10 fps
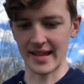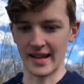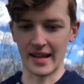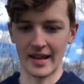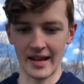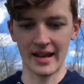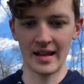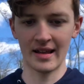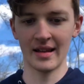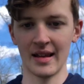the
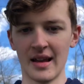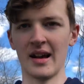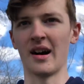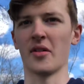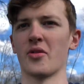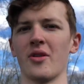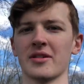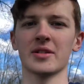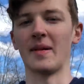other ones.